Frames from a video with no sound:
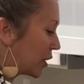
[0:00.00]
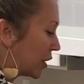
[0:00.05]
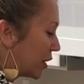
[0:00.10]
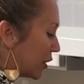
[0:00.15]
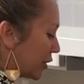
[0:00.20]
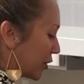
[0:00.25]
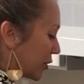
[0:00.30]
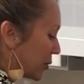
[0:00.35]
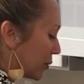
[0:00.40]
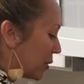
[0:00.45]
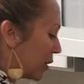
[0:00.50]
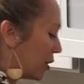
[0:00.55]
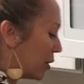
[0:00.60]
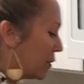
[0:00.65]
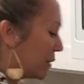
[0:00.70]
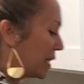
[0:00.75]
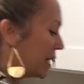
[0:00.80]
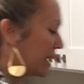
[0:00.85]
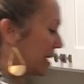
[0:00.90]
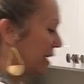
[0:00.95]
gonna
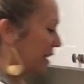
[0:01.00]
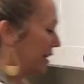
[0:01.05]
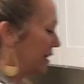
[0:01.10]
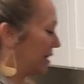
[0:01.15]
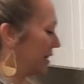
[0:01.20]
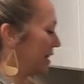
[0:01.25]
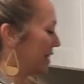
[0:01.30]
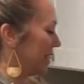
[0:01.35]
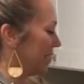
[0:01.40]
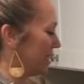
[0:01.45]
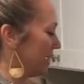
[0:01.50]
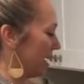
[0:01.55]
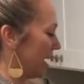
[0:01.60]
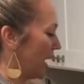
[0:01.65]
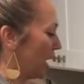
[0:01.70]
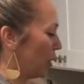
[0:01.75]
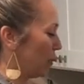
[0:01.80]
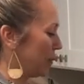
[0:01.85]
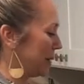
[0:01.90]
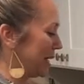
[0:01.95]
throw in the
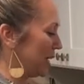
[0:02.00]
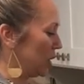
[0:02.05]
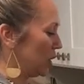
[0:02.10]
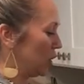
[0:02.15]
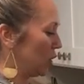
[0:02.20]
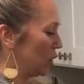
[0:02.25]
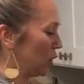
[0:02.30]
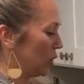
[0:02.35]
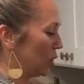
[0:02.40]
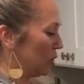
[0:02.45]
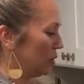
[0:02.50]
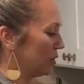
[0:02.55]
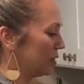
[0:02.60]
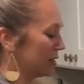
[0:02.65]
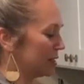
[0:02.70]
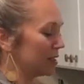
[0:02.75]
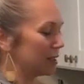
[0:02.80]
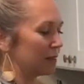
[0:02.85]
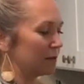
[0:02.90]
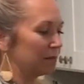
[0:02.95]

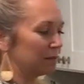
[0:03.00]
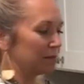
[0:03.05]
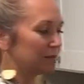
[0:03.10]
jalapenos.